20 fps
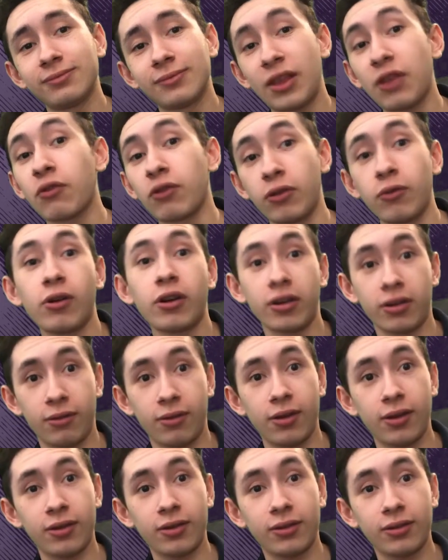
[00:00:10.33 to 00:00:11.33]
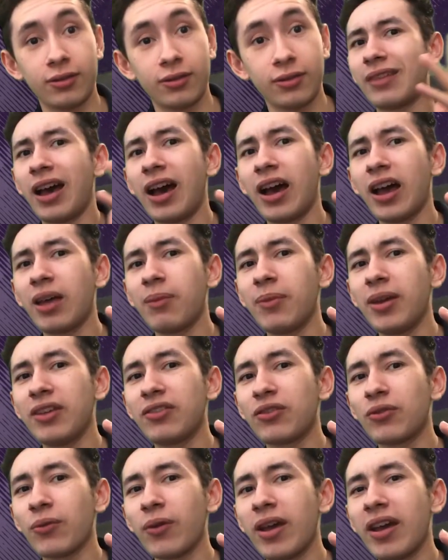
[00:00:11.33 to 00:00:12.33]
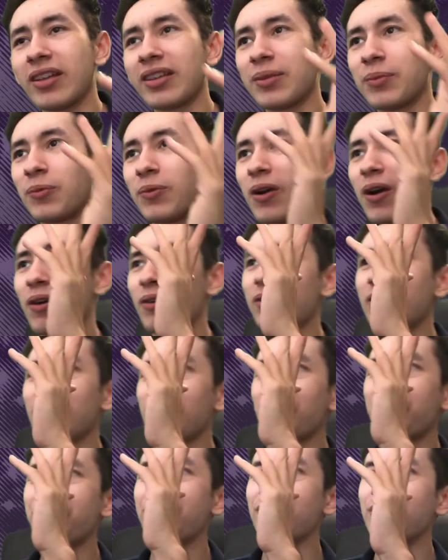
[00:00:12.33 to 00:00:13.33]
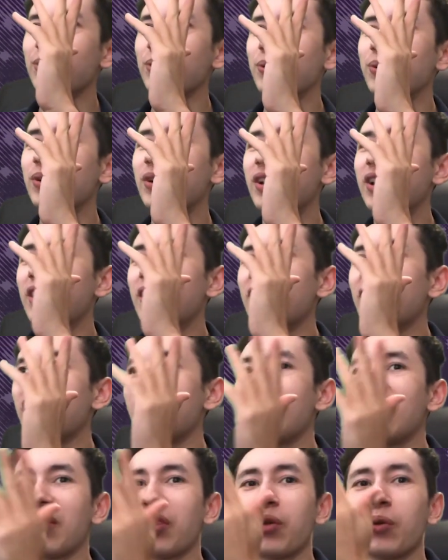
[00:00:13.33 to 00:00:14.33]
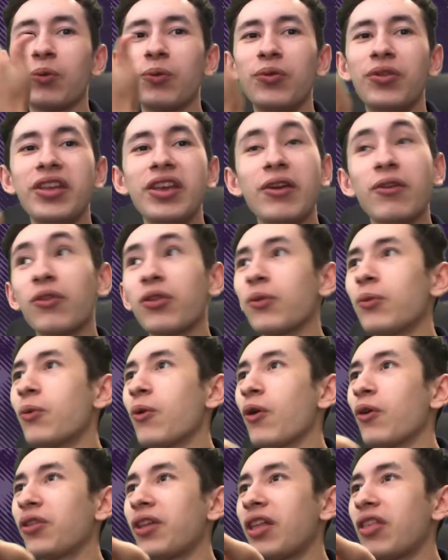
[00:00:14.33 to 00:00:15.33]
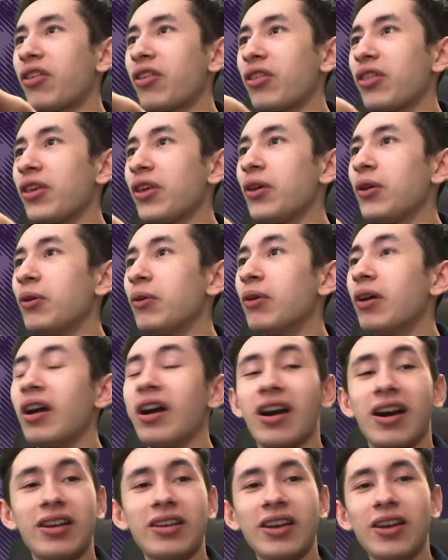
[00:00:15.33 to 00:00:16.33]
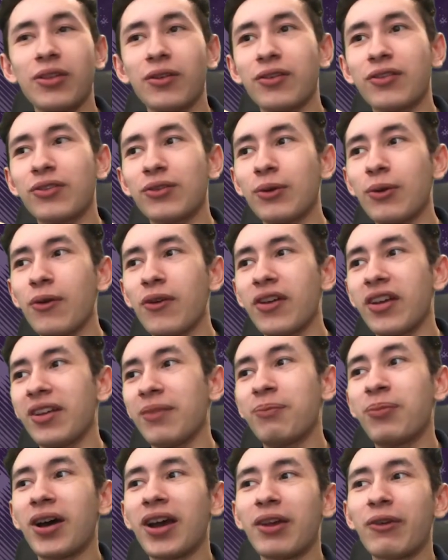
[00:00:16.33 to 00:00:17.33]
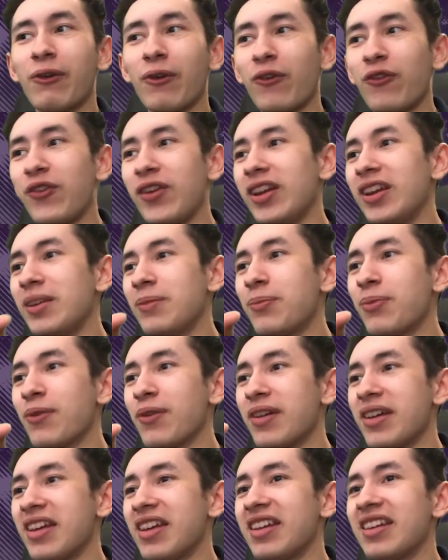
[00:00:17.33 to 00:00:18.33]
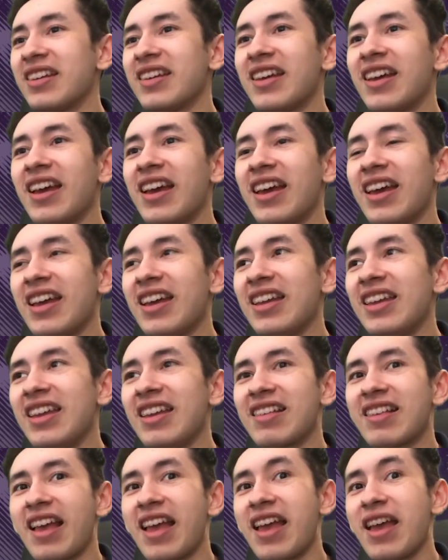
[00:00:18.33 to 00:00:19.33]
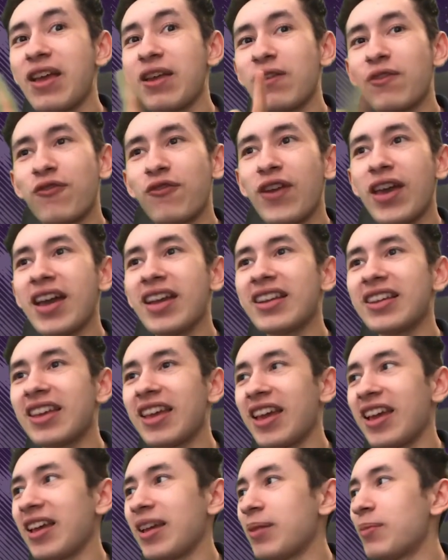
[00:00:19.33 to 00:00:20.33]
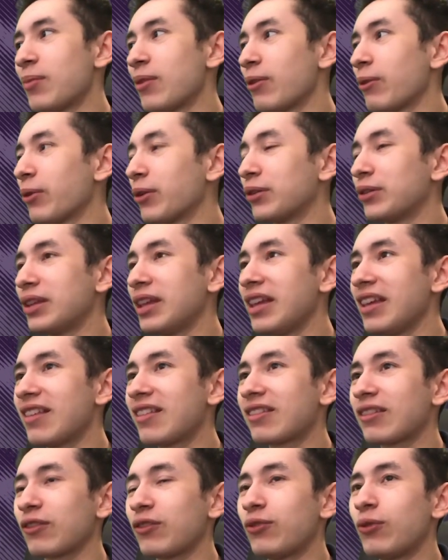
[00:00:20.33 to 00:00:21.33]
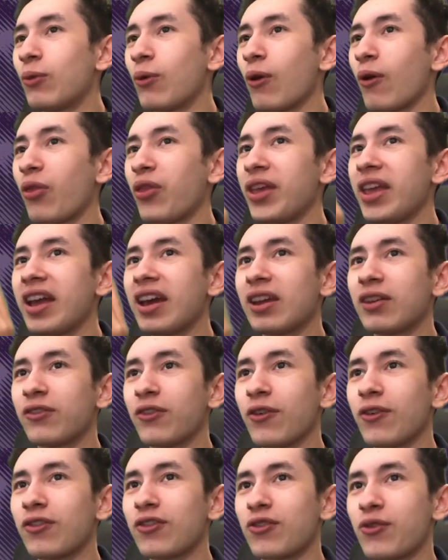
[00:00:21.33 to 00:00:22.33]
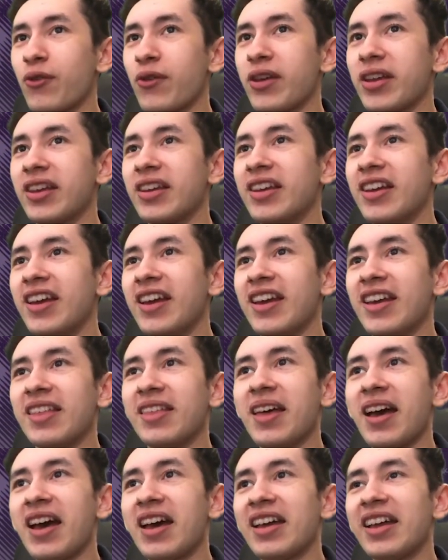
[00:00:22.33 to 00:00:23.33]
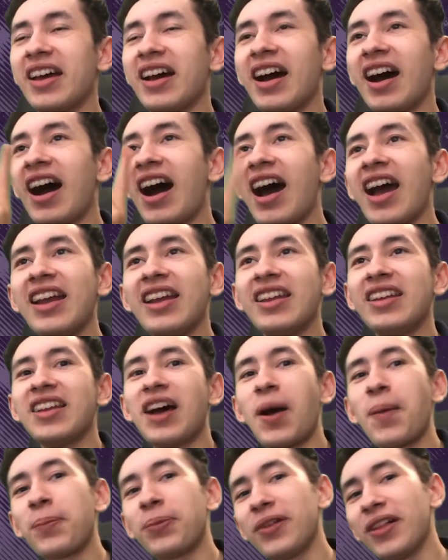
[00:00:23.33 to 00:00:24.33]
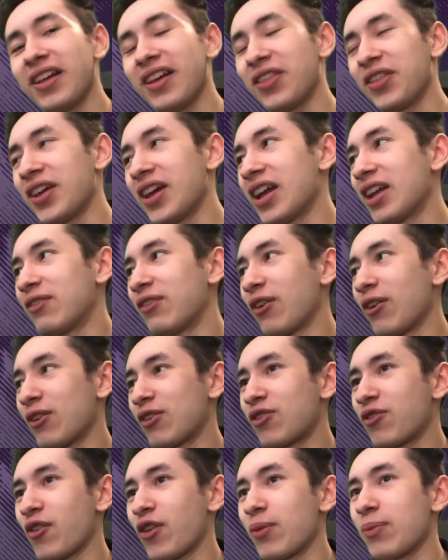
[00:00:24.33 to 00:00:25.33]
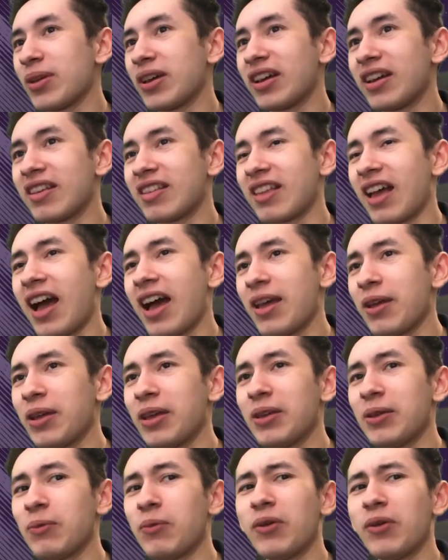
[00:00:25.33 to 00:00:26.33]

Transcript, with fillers: This is what you wanted, right? Hi, I'm Agent Random. Welcome to uh, the Neo the World Ends of You, another story by Graffiti Bri. It is a fan game released for the anniversary that I did not play on the anniversary because I